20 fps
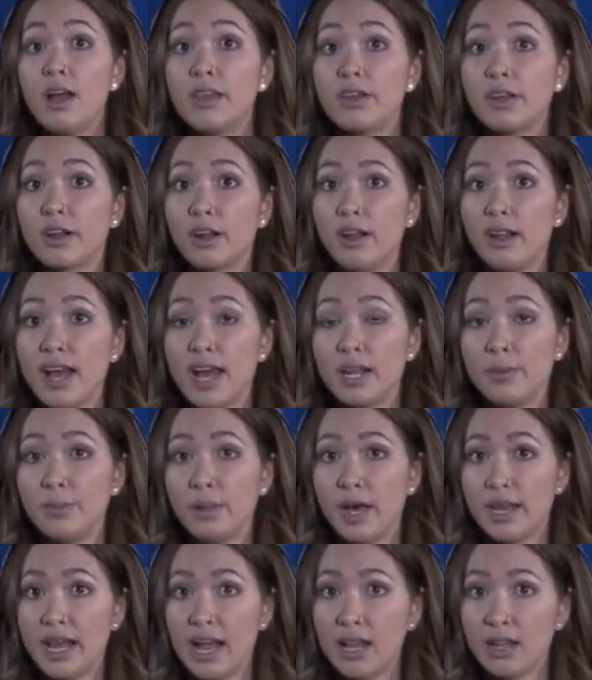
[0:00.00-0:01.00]
The girl had a
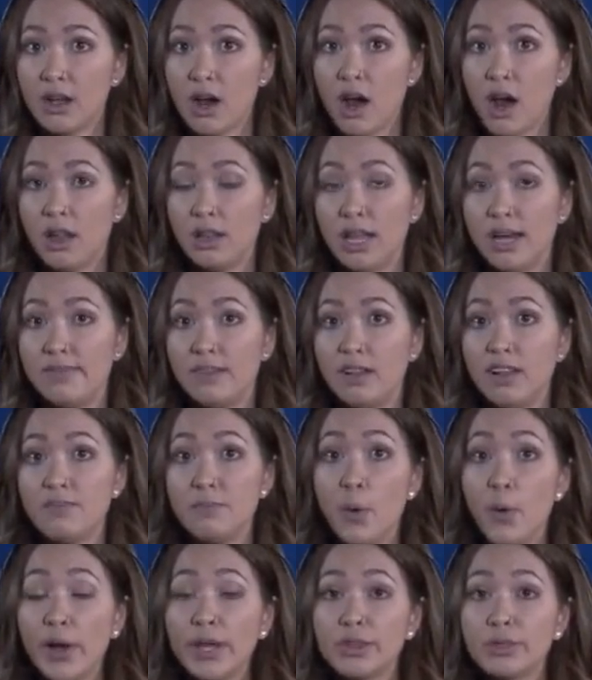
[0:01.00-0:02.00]
blood alcohol level
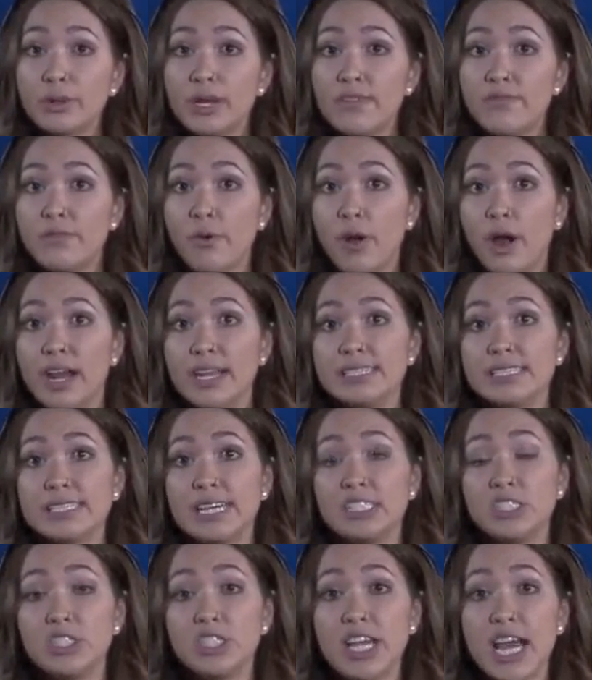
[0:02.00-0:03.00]
of 0.34 and
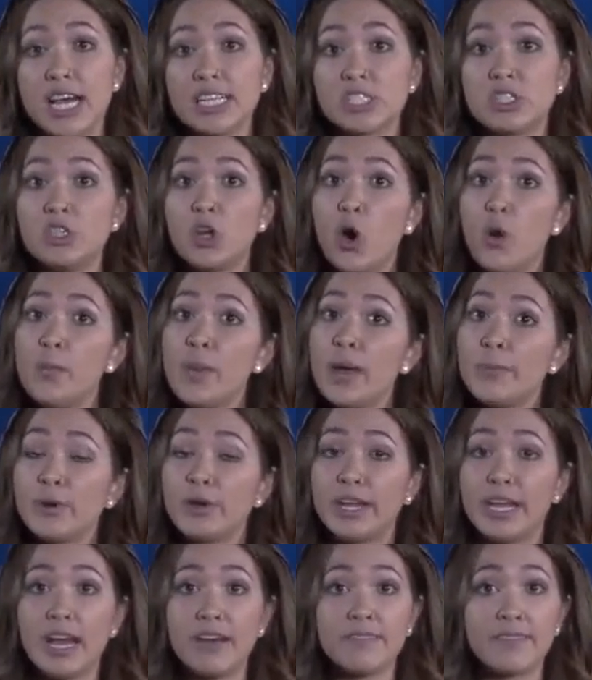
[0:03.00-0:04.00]
said she has no
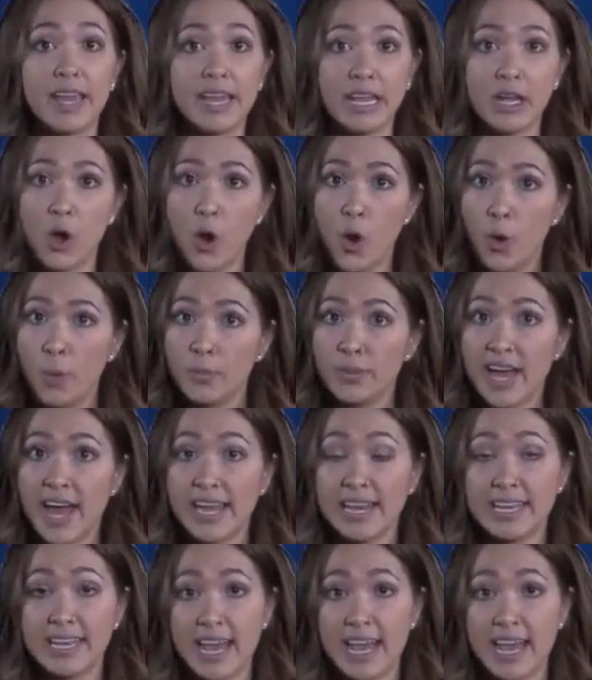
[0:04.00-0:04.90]
memory of getting home that